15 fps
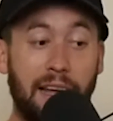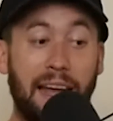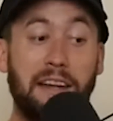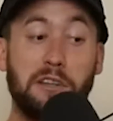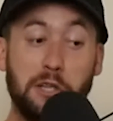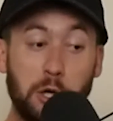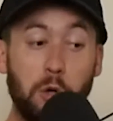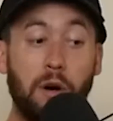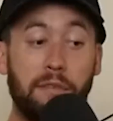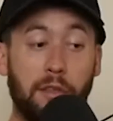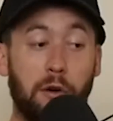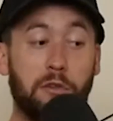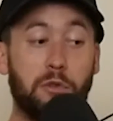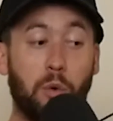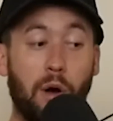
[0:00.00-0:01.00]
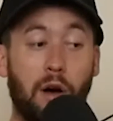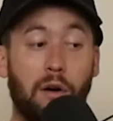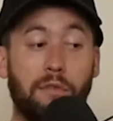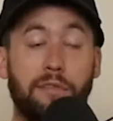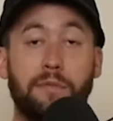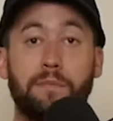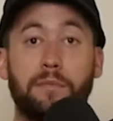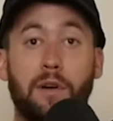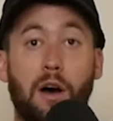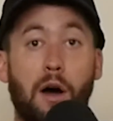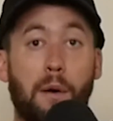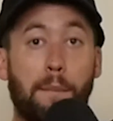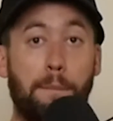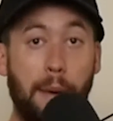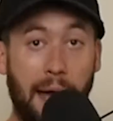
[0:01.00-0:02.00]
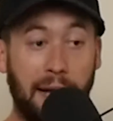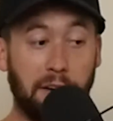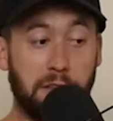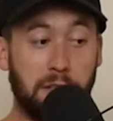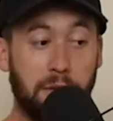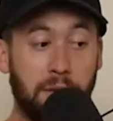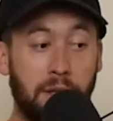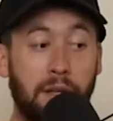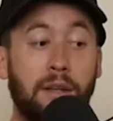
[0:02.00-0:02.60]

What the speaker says: and 2 of those 12 are banked.